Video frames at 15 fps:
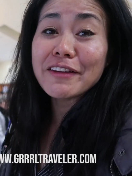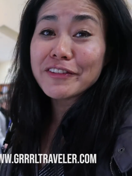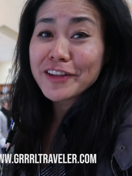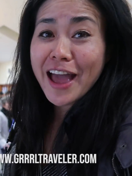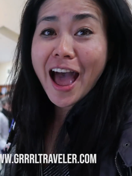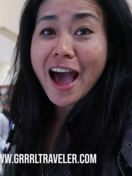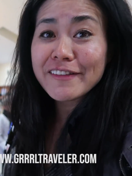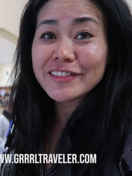If you
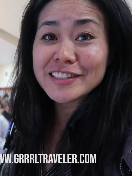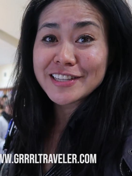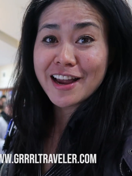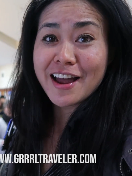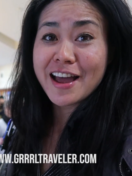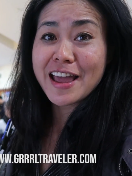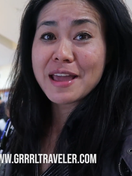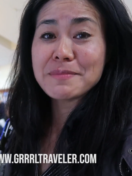have the
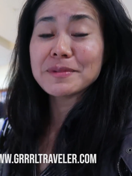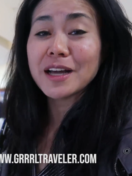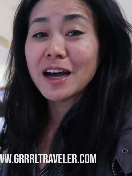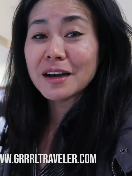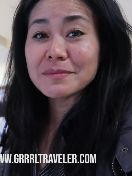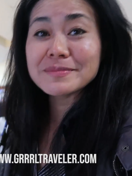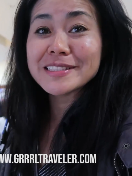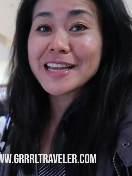time,
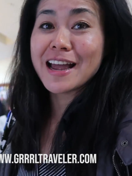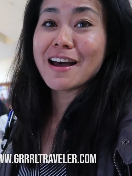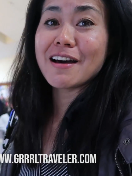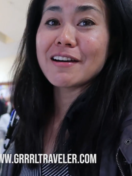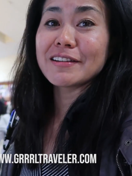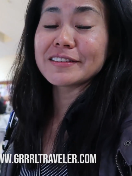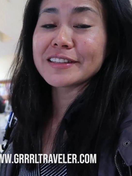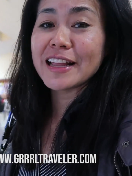come
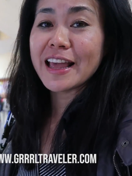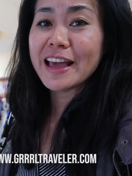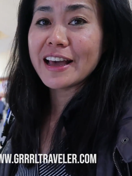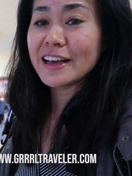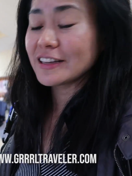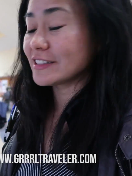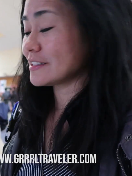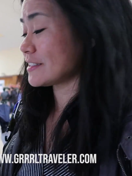down
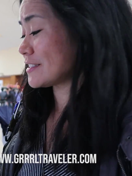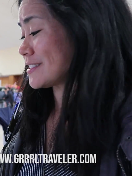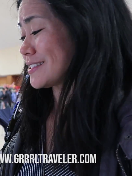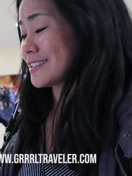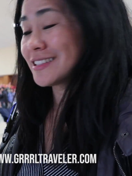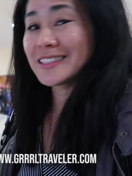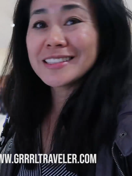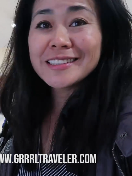and
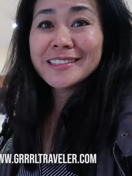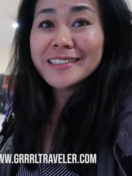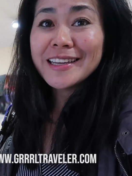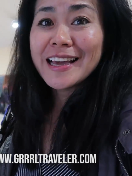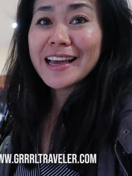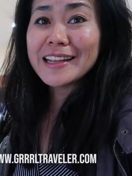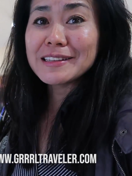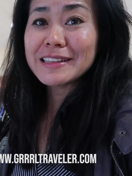
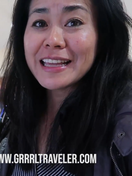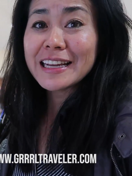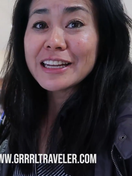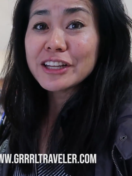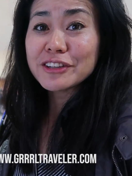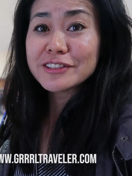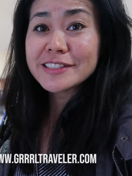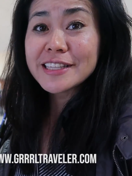and get
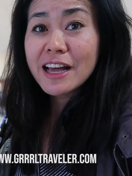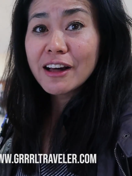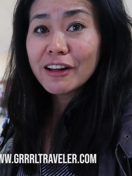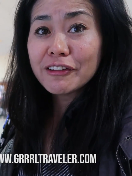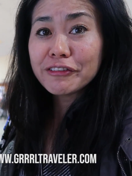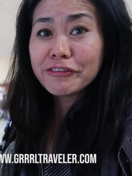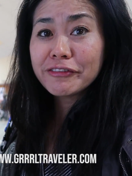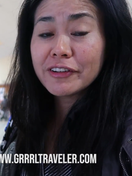it
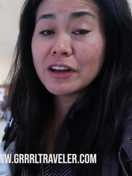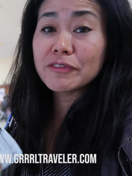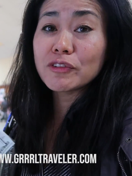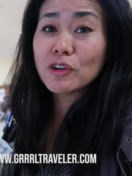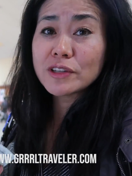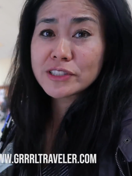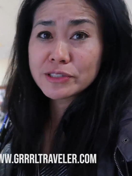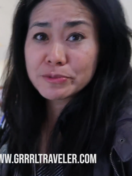yourself. Of
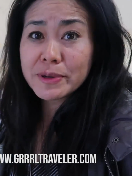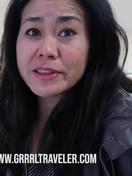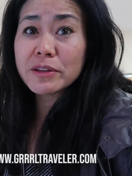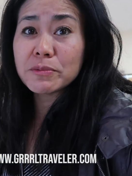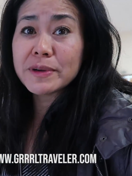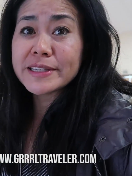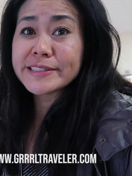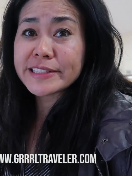course, you run the
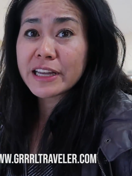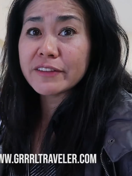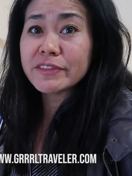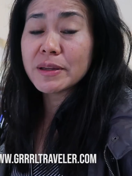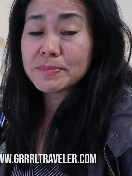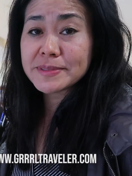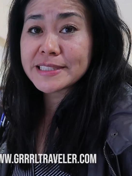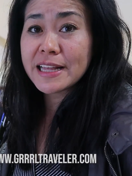risk of
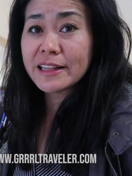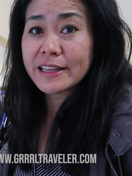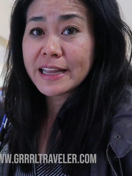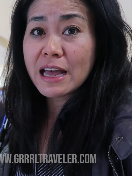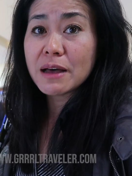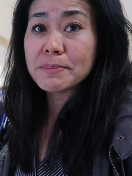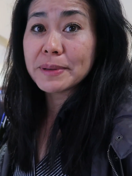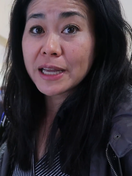them selling
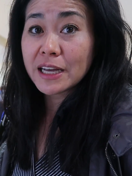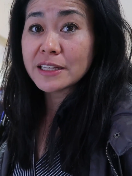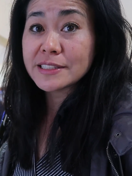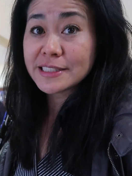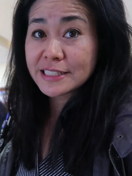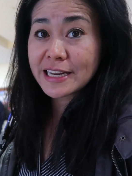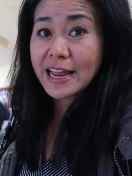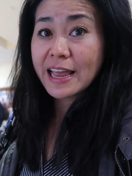out because
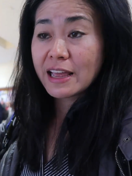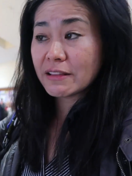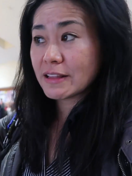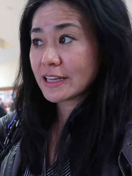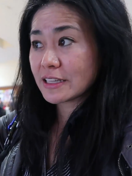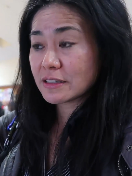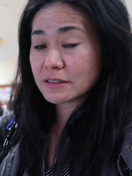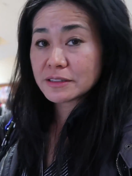today,
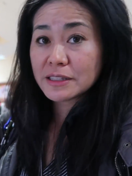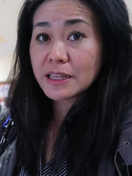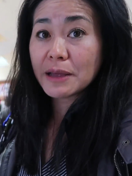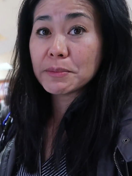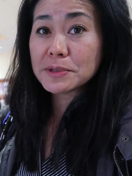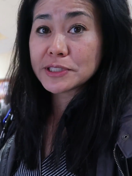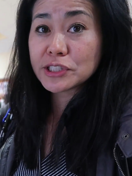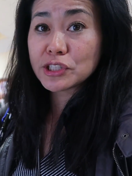like,
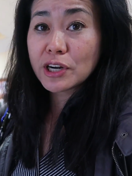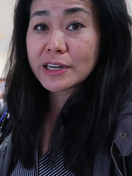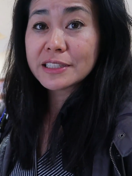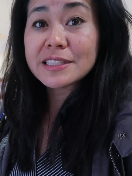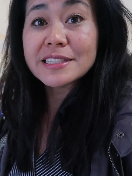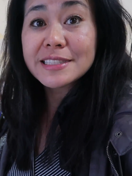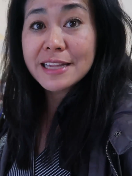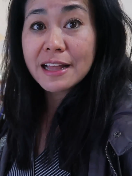it was starting
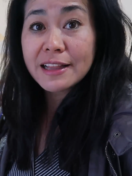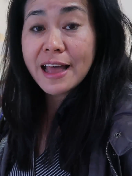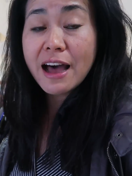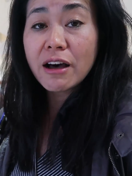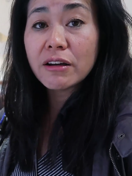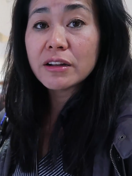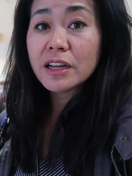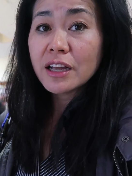to sell
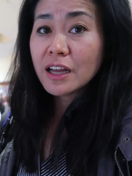out.